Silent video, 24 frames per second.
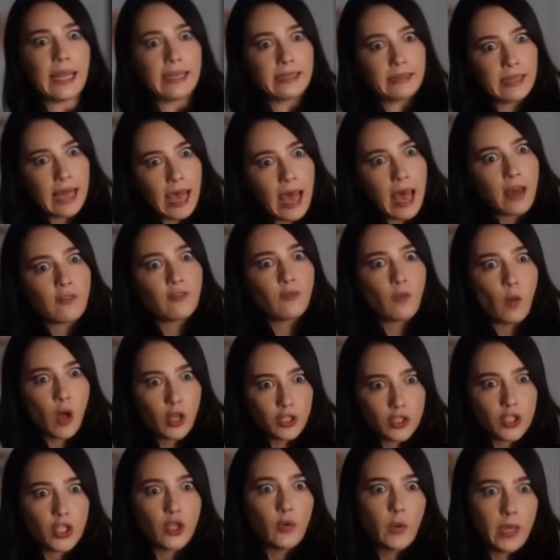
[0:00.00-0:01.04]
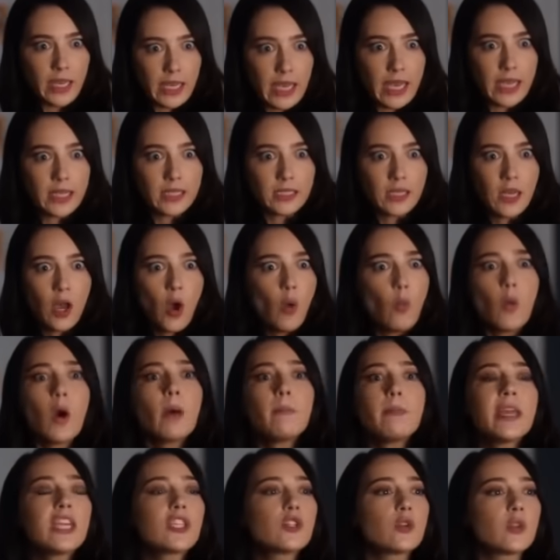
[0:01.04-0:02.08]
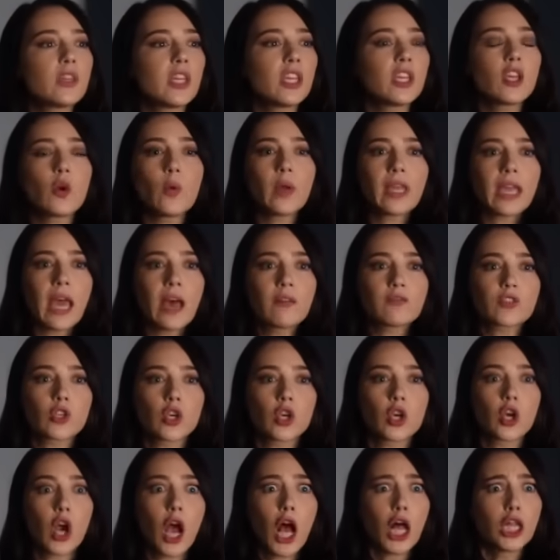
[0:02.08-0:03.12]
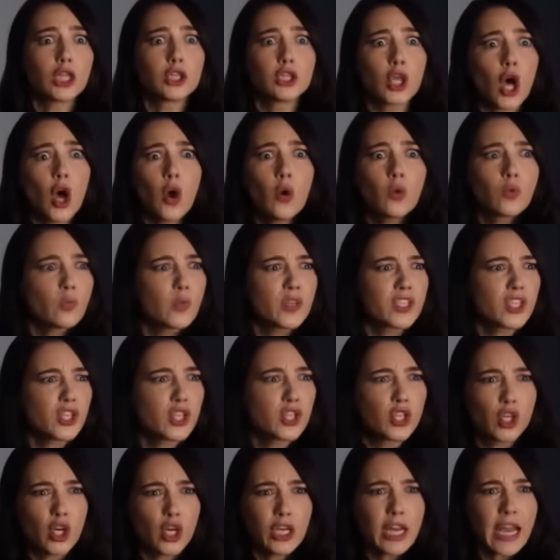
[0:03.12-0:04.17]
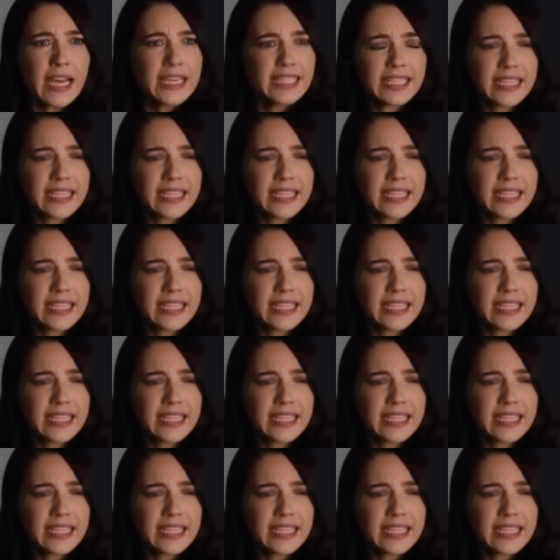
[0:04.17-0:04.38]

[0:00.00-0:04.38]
and laugh while doing it. What made you think going after her alone was a good